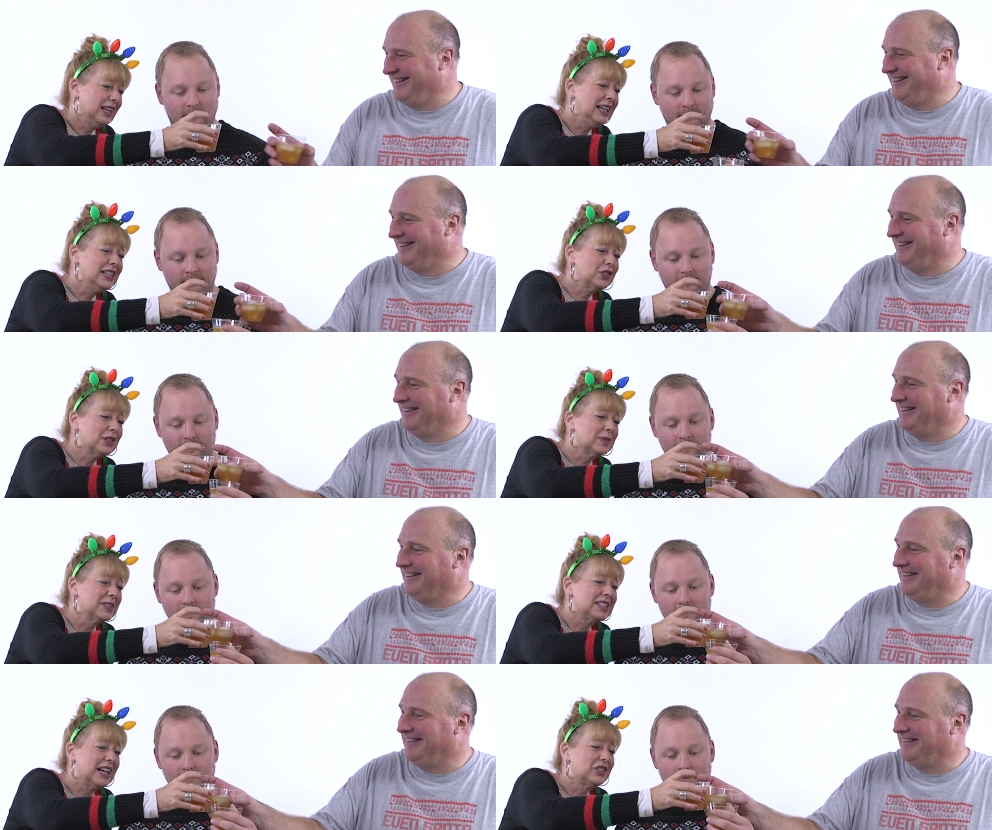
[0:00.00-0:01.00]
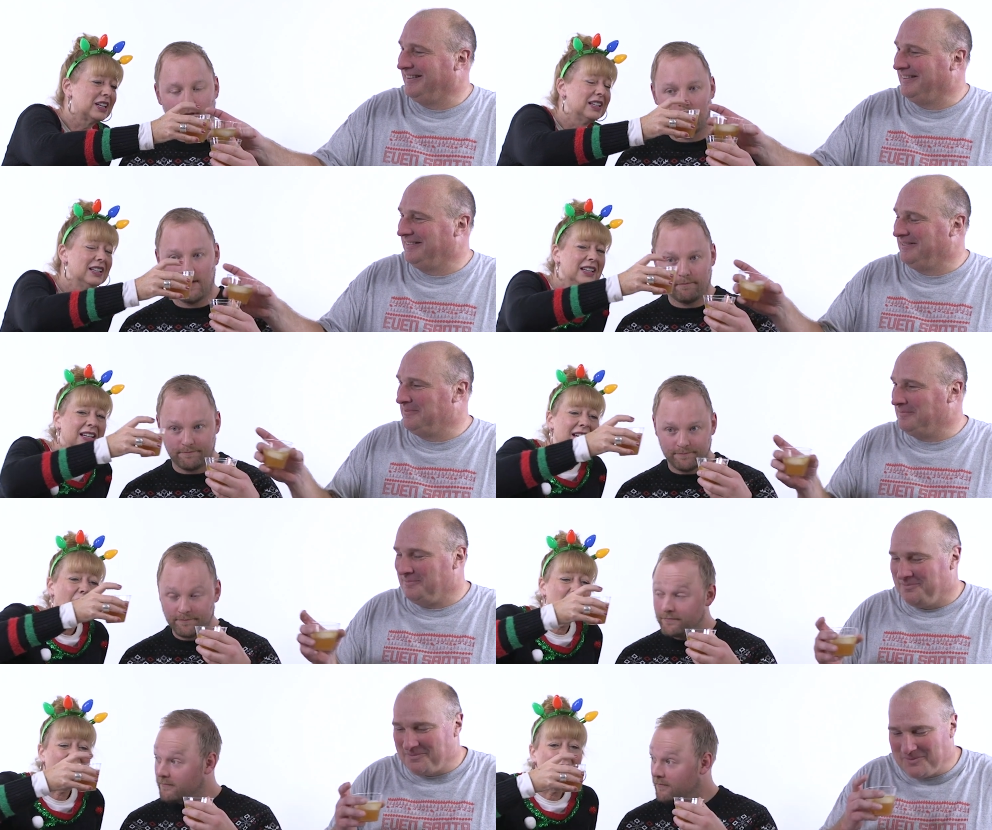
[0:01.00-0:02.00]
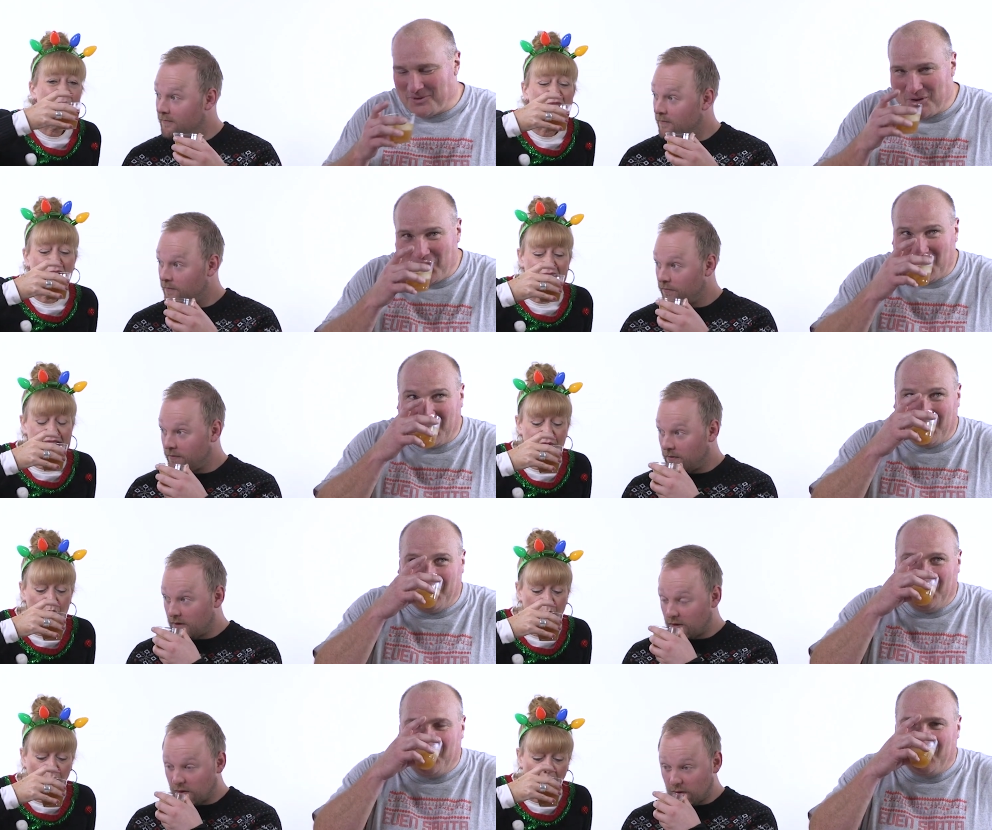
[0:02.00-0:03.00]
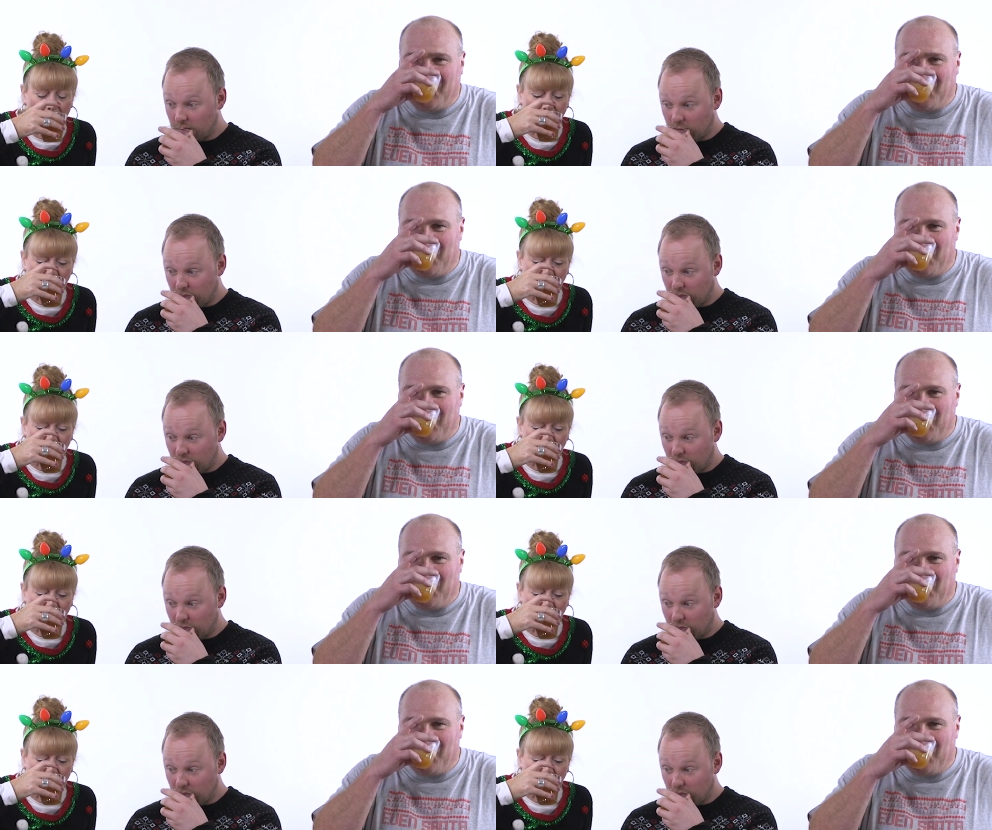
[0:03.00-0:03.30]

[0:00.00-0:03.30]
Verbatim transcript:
Speaker 1: Indy's Christmas Station. Okay, here we go. Let's give it a whirl.